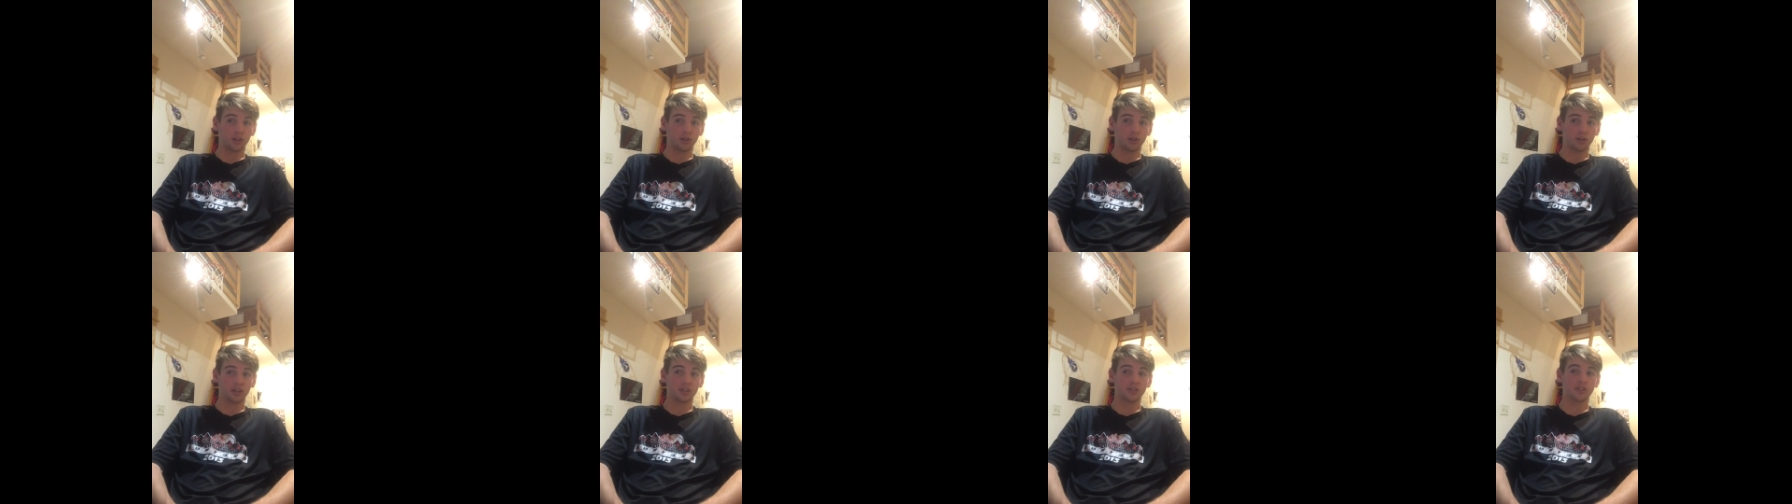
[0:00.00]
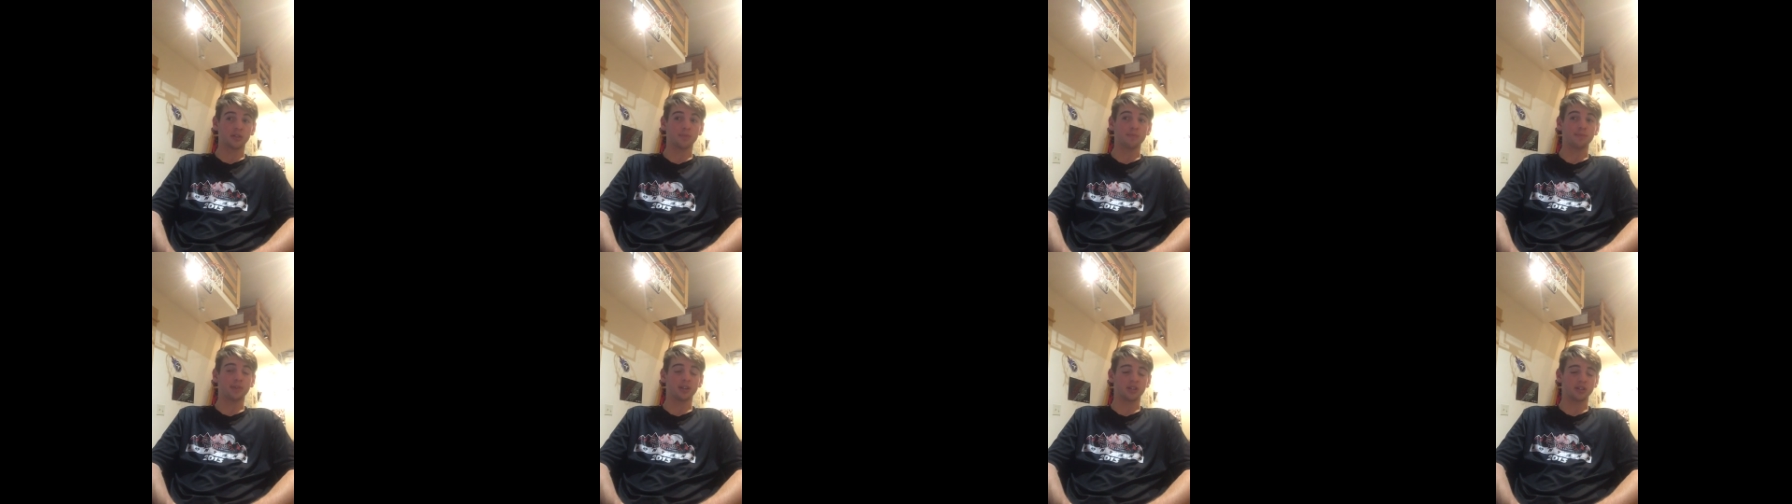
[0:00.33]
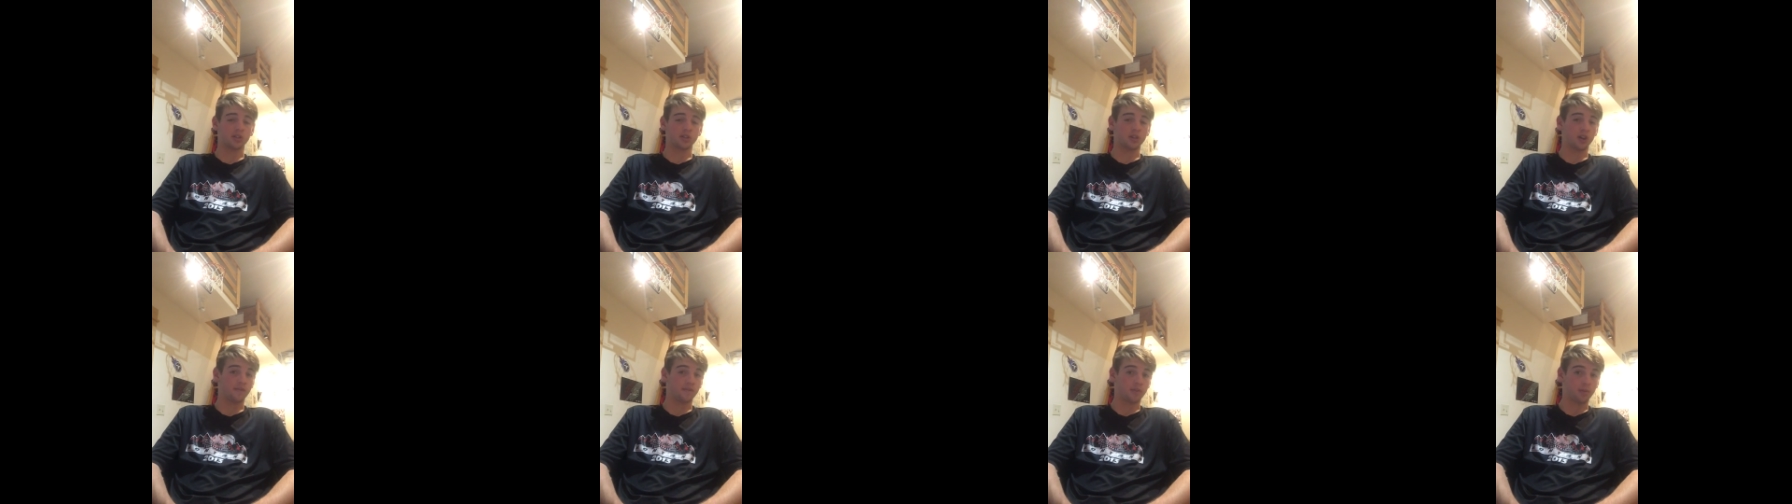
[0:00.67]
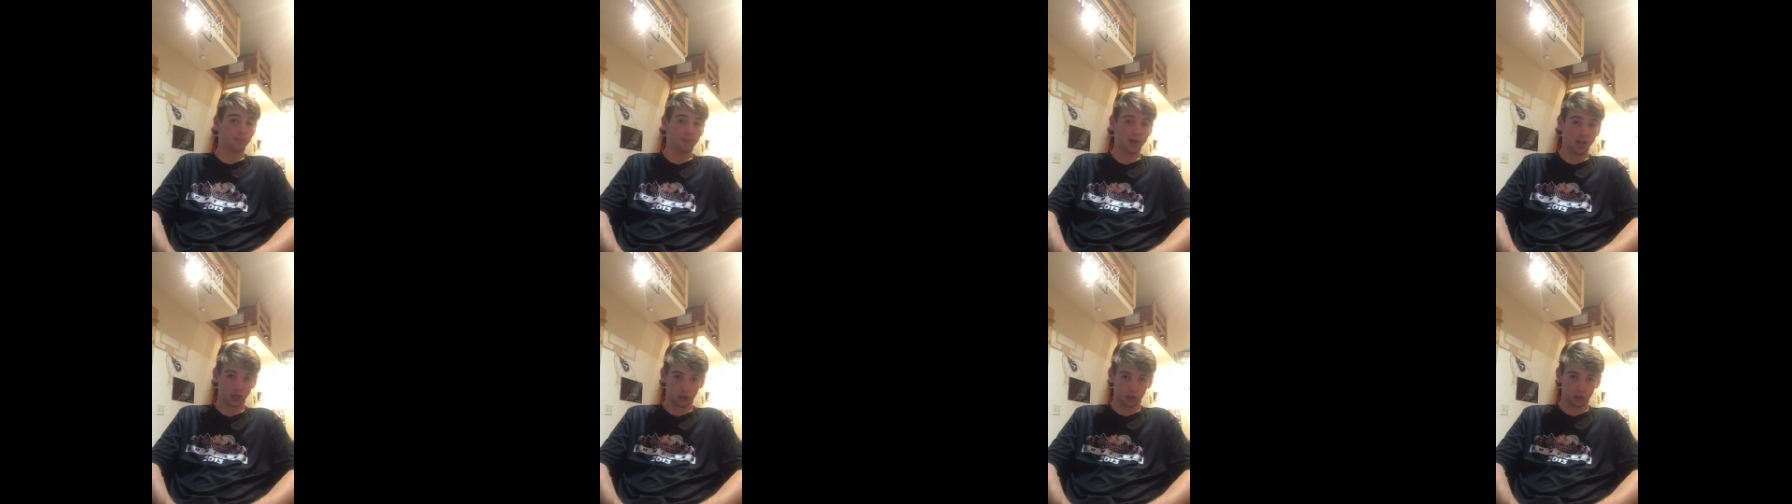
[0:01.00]
He'll get some minutes off the
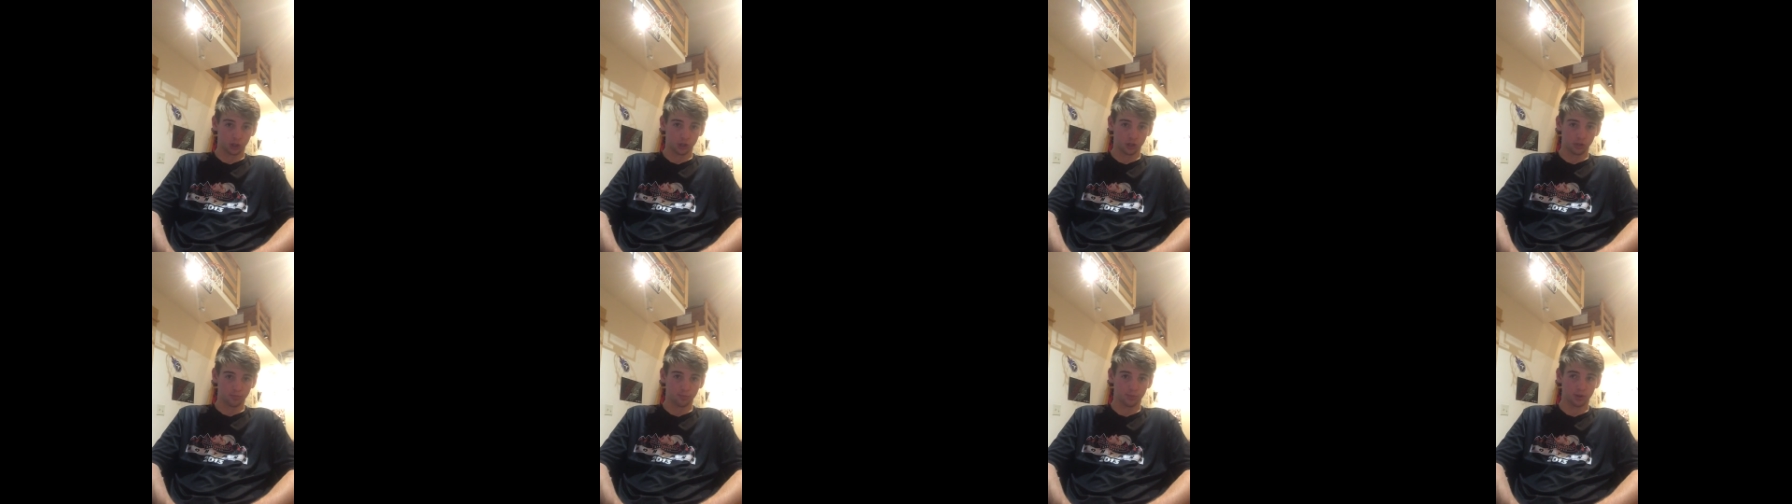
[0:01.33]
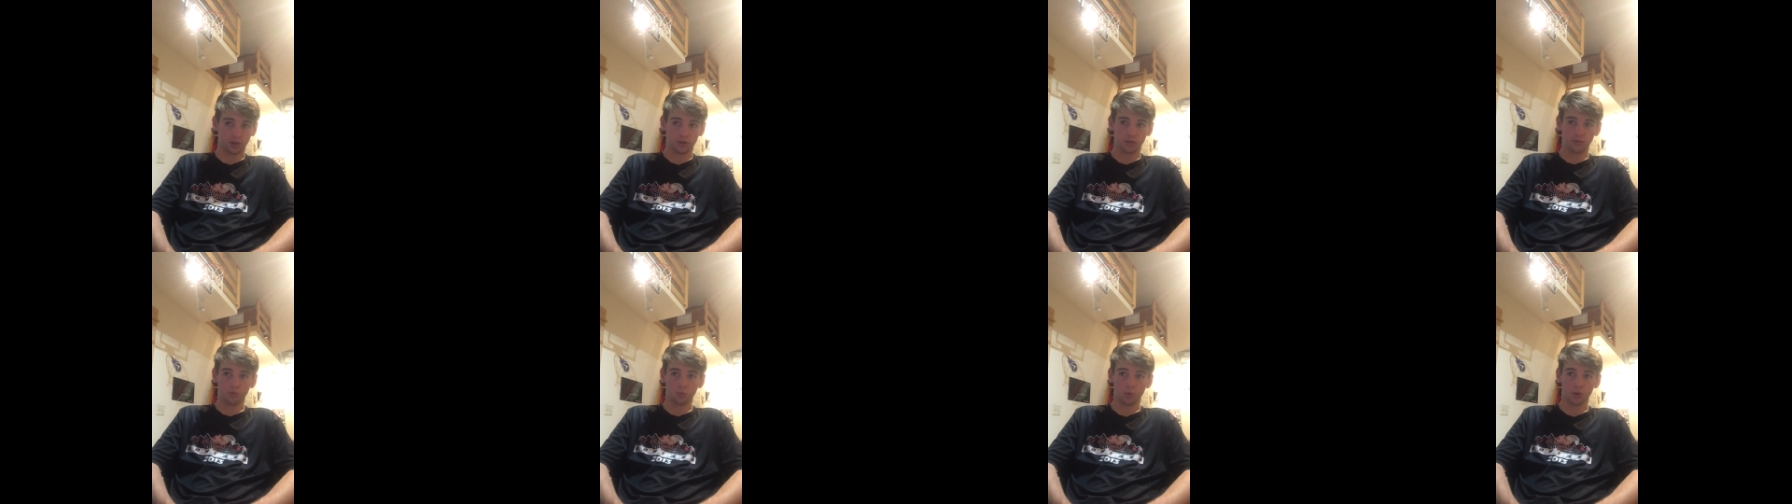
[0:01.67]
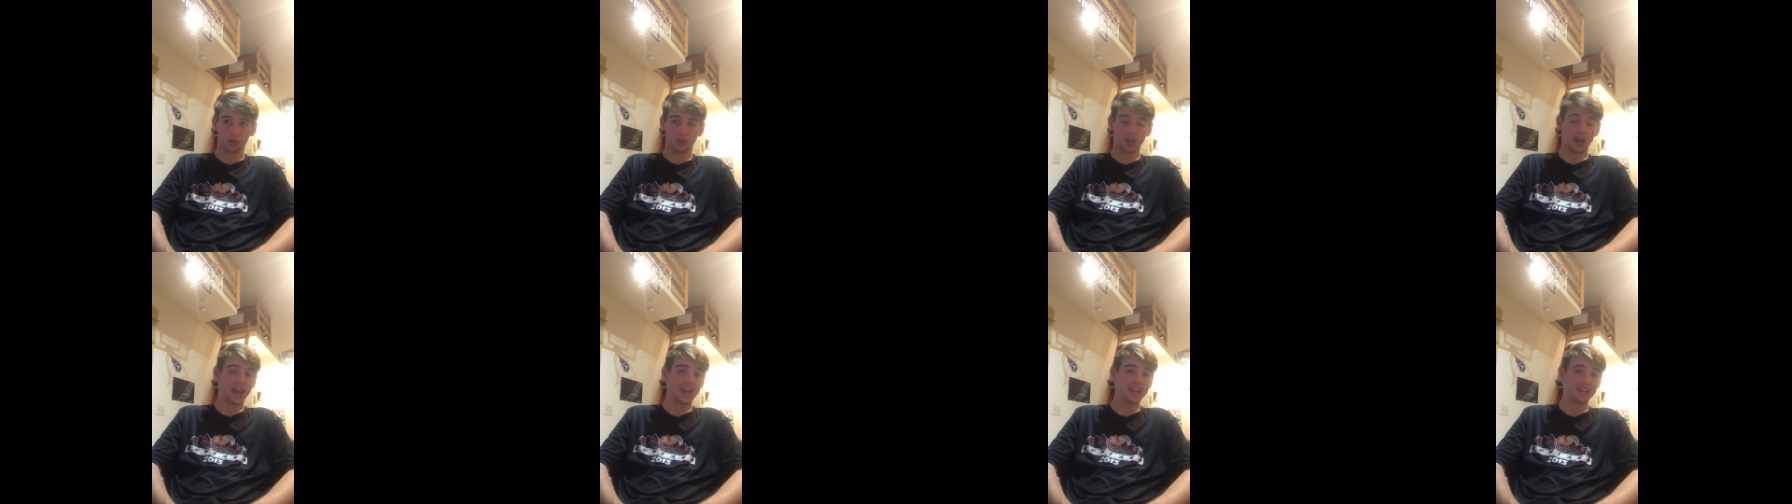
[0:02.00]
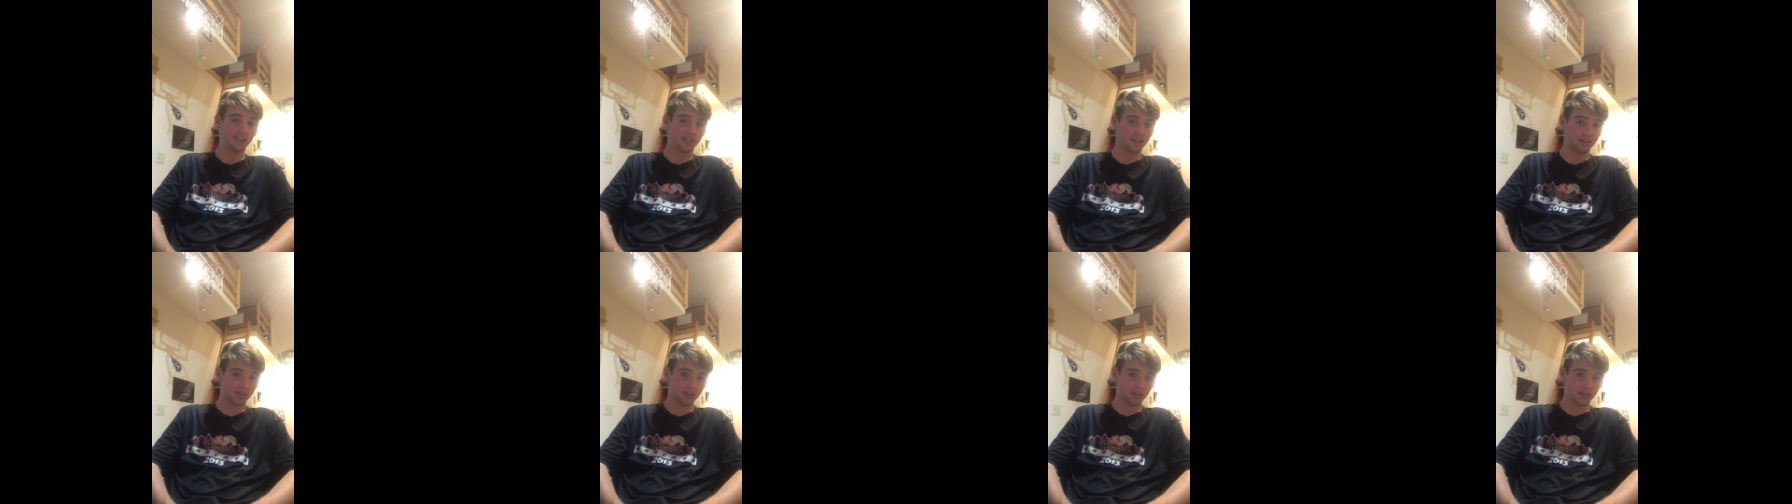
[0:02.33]
bench. But with
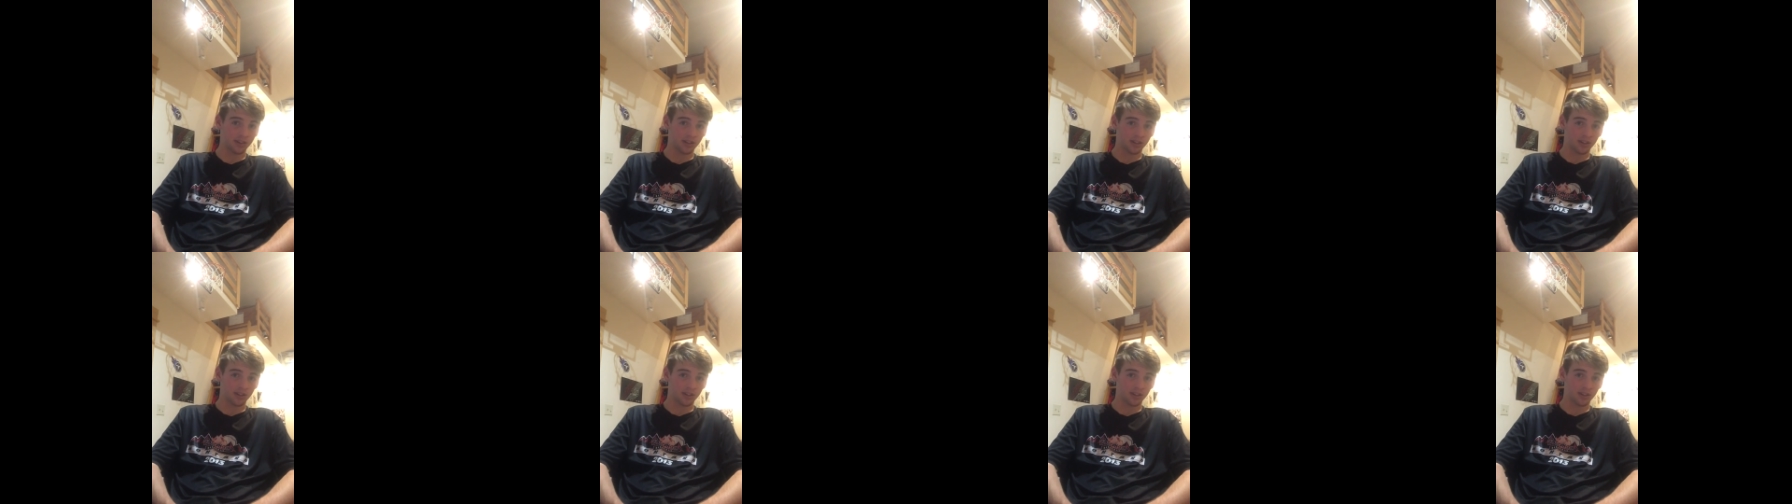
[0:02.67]
Ayton,